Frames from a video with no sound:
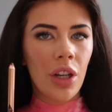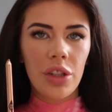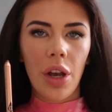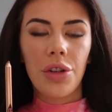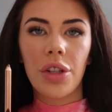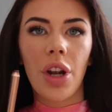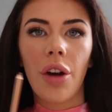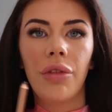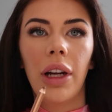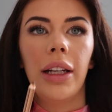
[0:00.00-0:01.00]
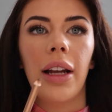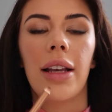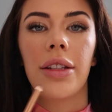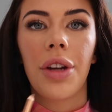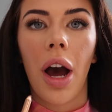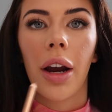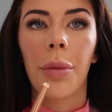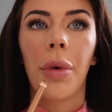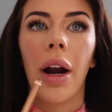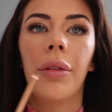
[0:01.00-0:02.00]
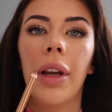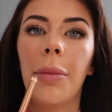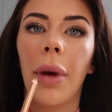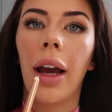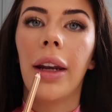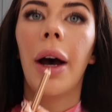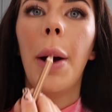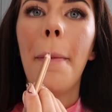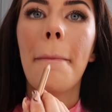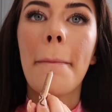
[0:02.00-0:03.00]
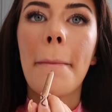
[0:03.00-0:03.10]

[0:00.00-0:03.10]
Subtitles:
So it's just a really nice dark brown lip liner.